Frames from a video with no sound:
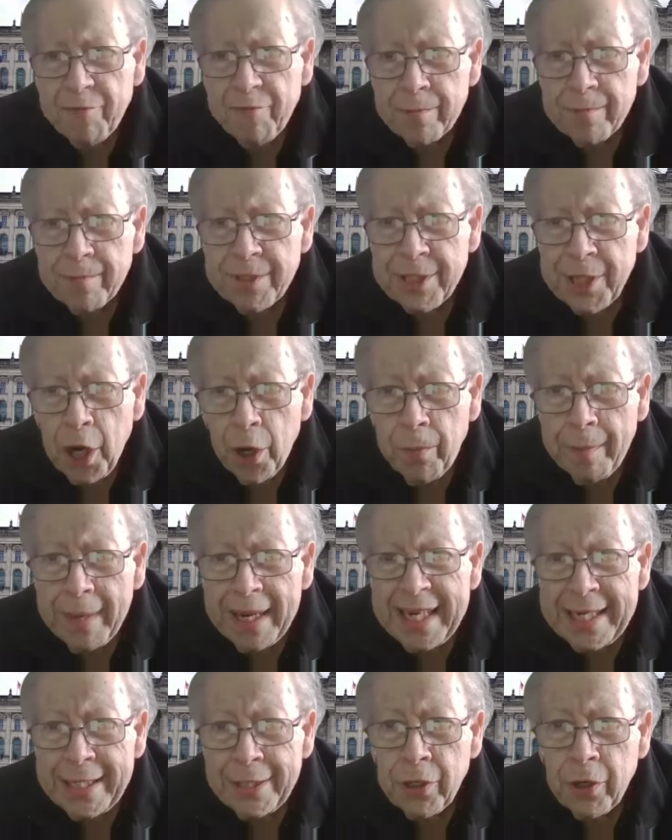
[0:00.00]
from so
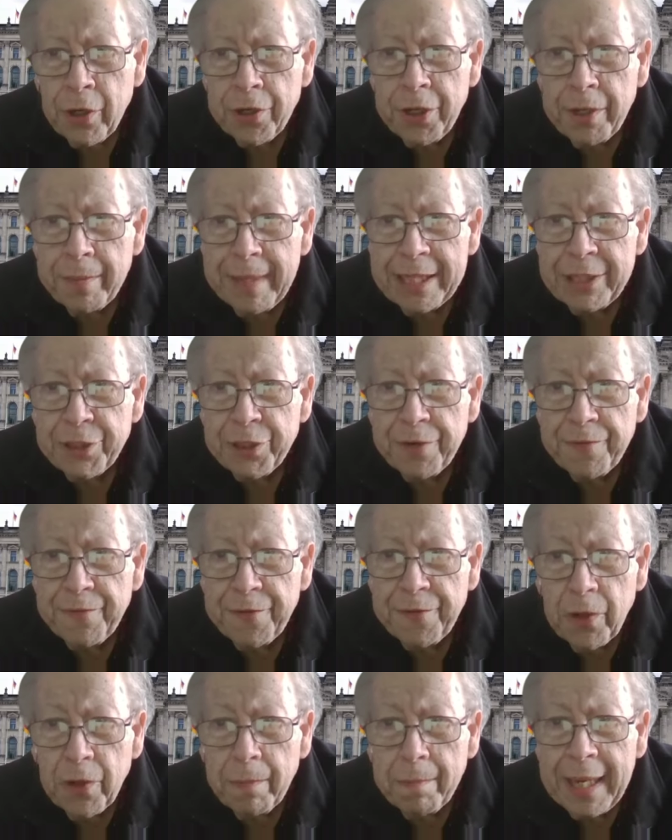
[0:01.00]
many documentary
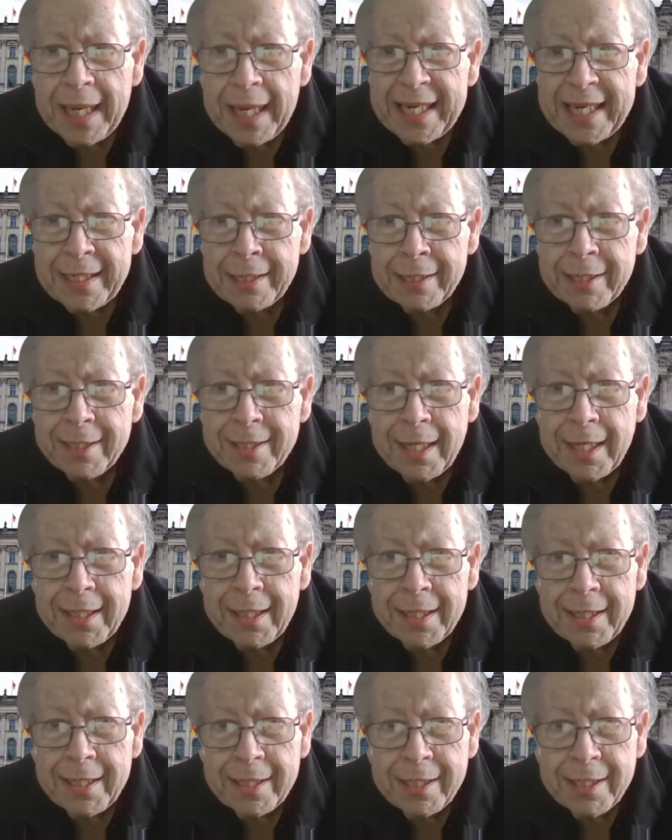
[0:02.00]
filmmakers that
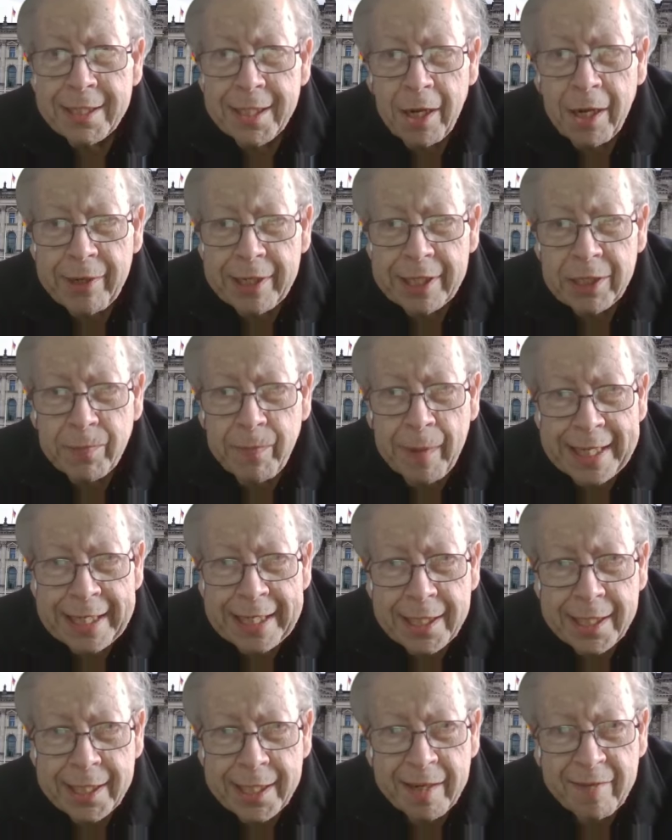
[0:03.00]
it is so
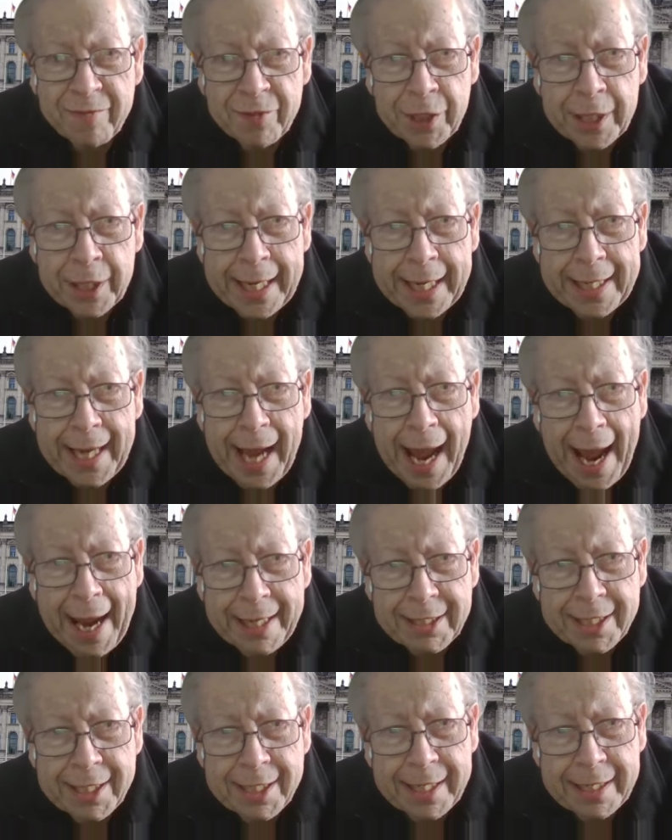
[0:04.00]
expensive to get
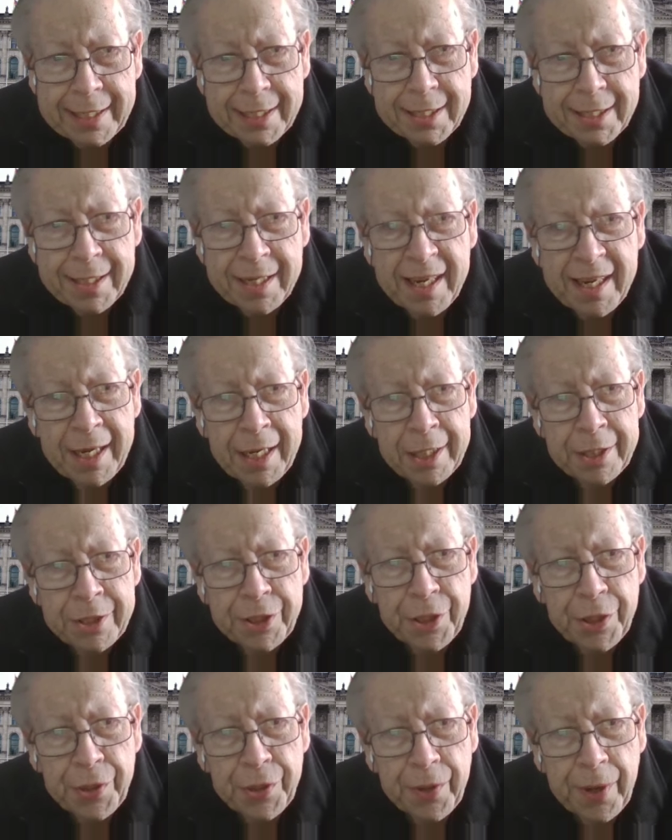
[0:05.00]
access
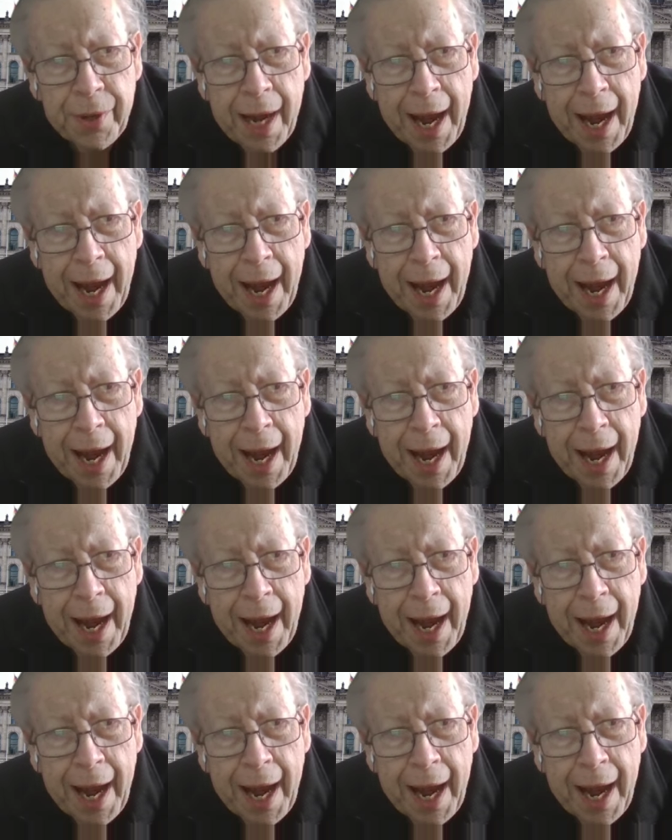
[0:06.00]
to